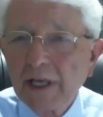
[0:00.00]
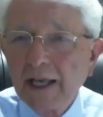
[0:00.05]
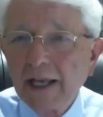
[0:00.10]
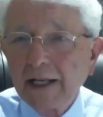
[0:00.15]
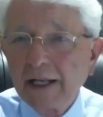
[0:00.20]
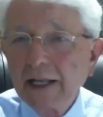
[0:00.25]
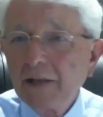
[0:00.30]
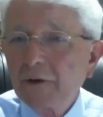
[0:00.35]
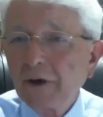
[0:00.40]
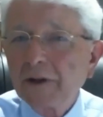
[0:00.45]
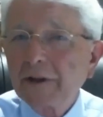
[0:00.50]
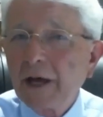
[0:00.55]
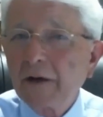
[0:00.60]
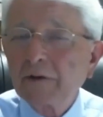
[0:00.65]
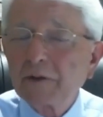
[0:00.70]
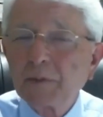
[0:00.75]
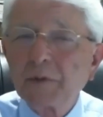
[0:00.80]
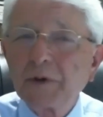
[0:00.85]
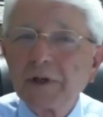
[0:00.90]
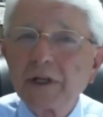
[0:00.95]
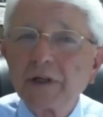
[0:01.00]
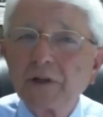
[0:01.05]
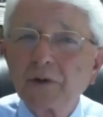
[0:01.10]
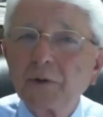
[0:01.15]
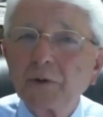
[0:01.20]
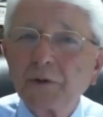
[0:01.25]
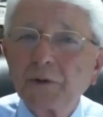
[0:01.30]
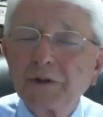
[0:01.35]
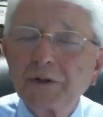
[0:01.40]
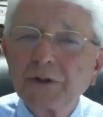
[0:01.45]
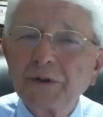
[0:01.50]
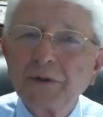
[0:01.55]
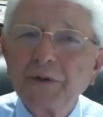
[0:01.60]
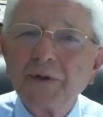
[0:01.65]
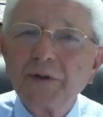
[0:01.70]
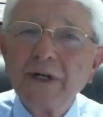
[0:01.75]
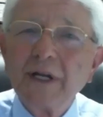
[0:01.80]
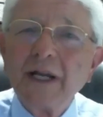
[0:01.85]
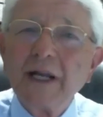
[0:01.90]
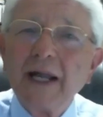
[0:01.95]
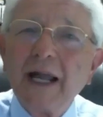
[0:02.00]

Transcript: And he thought that was pretty cool too.